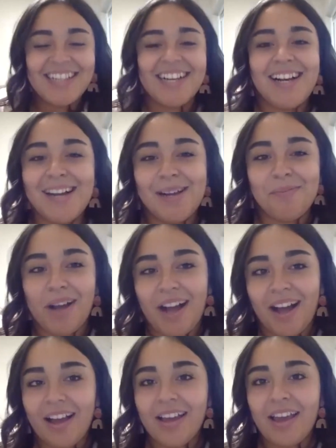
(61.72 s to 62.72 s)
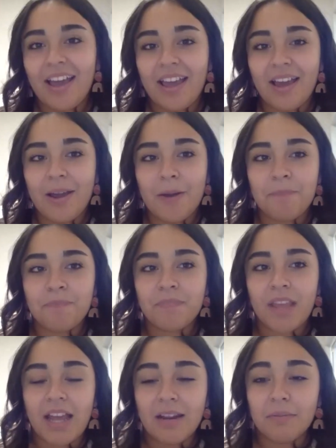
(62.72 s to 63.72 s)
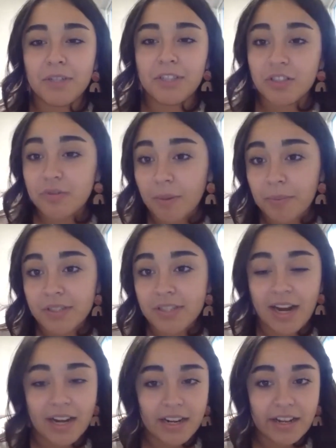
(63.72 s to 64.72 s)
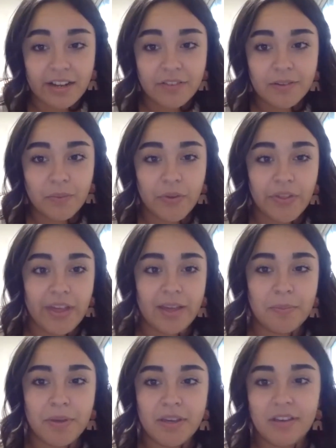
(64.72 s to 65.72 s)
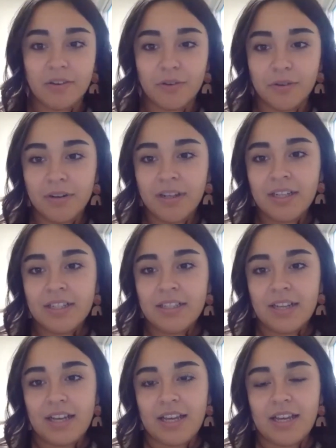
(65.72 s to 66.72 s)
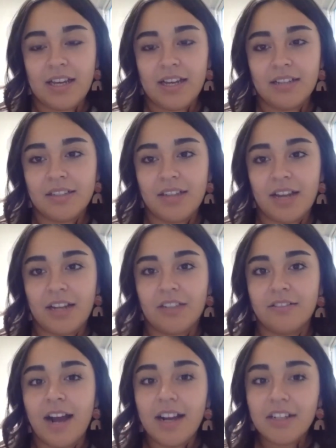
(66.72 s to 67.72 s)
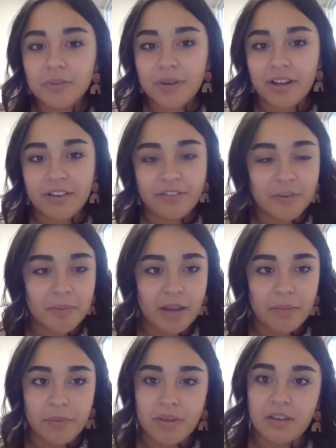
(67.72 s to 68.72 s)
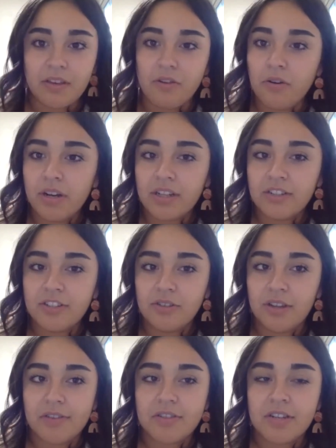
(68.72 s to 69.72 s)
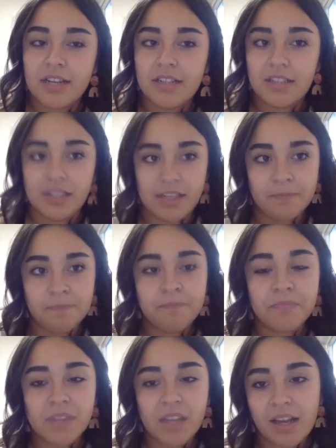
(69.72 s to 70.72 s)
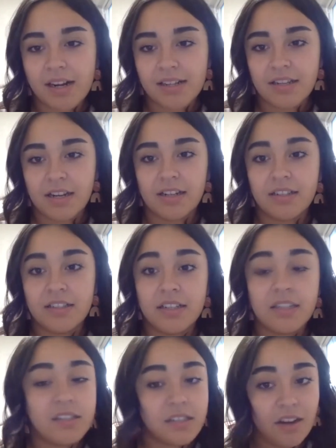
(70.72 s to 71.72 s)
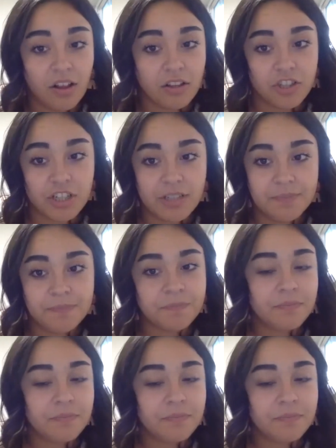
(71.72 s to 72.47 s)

I am an admissions representative with APU, and I graduated from APU in 2018, and I studied kinesiology,